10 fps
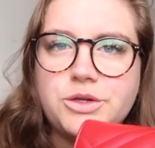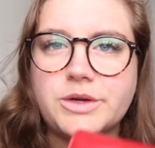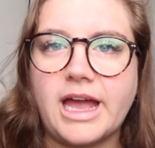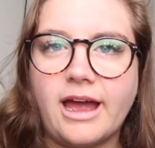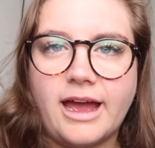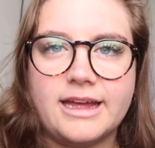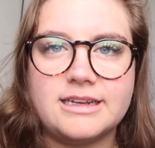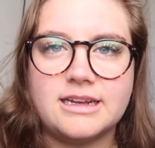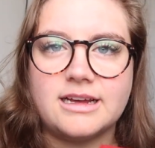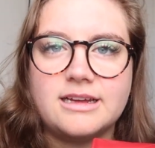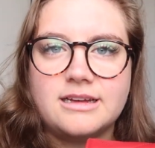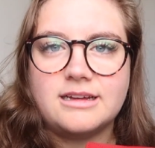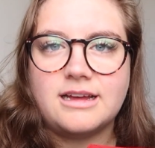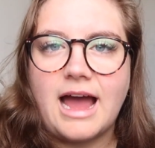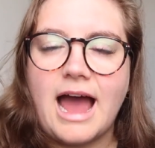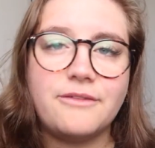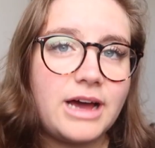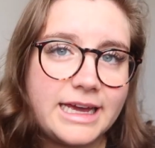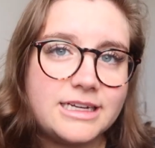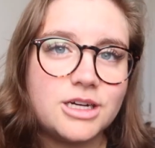You can have
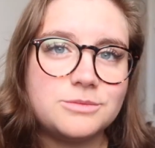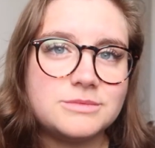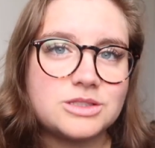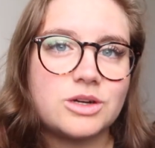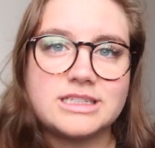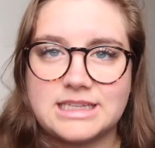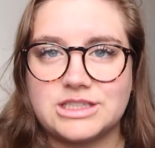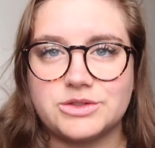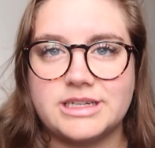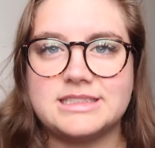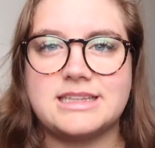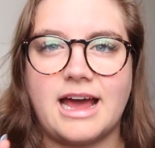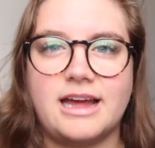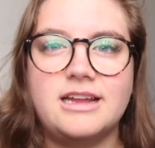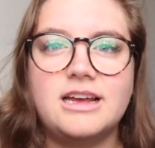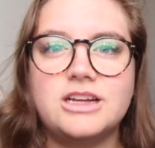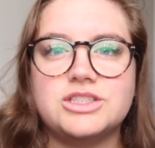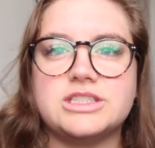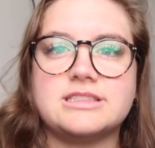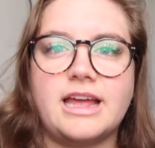items or accessories that
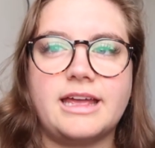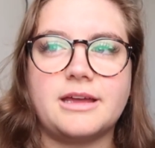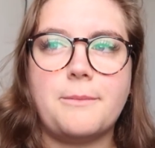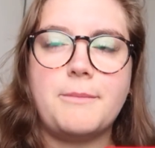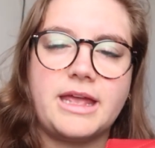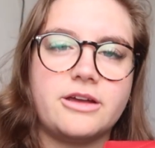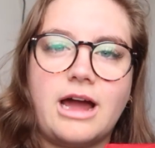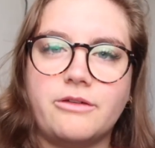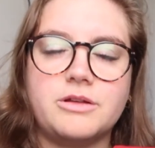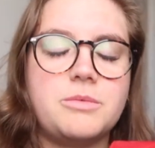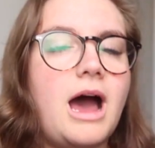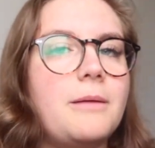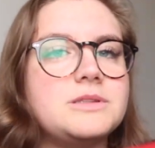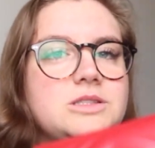just like make your outfit pop.